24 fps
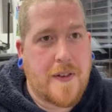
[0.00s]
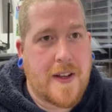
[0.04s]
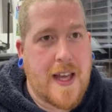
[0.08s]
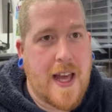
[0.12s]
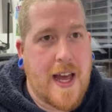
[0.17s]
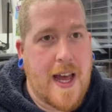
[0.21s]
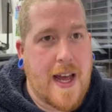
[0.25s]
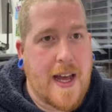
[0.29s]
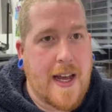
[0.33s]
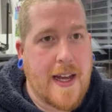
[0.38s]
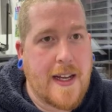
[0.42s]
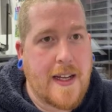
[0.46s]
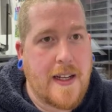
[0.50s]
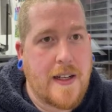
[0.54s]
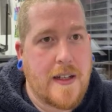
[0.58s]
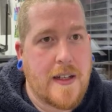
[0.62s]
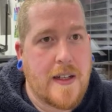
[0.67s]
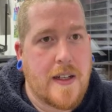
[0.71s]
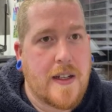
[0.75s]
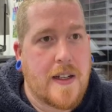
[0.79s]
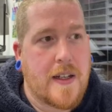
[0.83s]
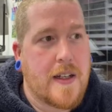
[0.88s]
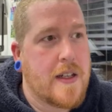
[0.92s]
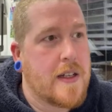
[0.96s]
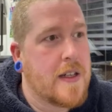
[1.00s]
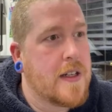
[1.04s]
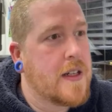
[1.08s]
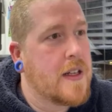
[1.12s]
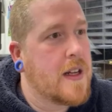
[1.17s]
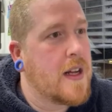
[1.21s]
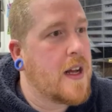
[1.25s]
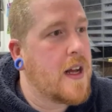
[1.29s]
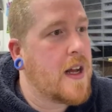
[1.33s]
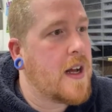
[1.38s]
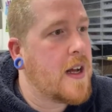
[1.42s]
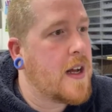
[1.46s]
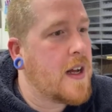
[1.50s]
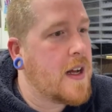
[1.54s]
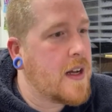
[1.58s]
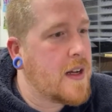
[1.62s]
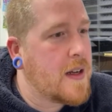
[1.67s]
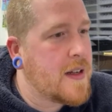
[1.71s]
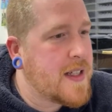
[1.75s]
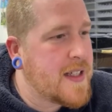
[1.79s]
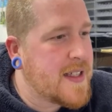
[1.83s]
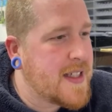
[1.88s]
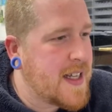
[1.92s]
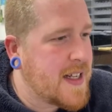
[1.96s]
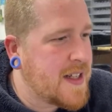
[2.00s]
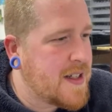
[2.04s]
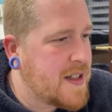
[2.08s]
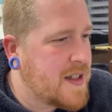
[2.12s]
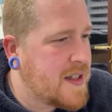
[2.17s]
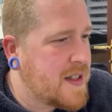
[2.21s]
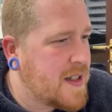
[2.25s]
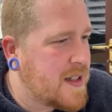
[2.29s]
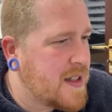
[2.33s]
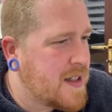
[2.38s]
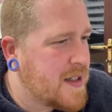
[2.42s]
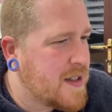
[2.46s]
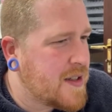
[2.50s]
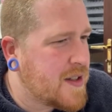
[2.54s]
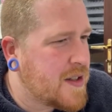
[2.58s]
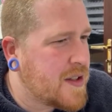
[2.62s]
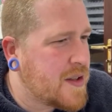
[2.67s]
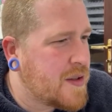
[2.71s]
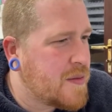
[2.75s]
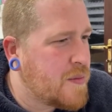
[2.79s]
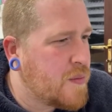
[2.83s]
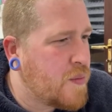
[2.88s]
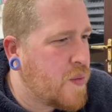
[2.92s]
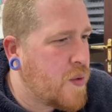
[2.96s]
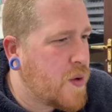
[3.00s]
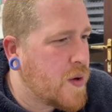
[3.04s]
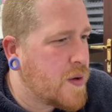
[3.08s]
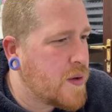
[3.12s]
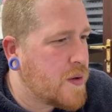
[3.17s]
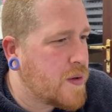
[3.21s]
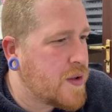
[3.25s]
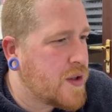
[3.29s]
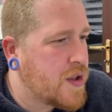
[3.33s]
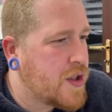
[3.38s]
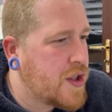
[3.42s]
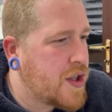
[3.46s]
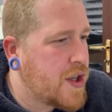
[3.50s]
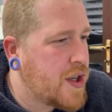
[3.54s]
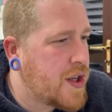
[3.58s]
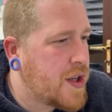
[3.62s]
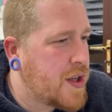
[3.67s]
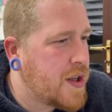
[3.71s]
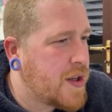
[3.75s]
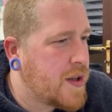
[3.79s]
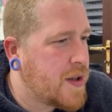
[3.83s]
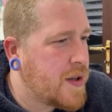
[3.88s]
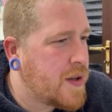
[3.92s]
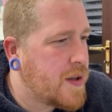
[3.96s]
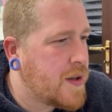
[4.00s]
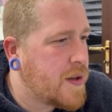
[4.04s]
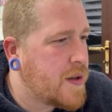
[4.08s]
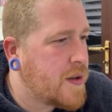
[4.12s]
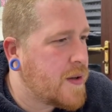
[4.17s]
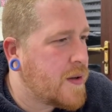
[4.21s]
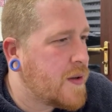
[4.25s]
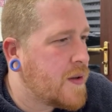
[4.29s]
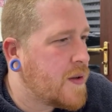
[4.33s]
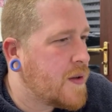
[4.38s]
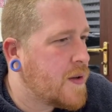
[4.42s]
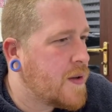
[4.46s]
K. Uh, is that one or two?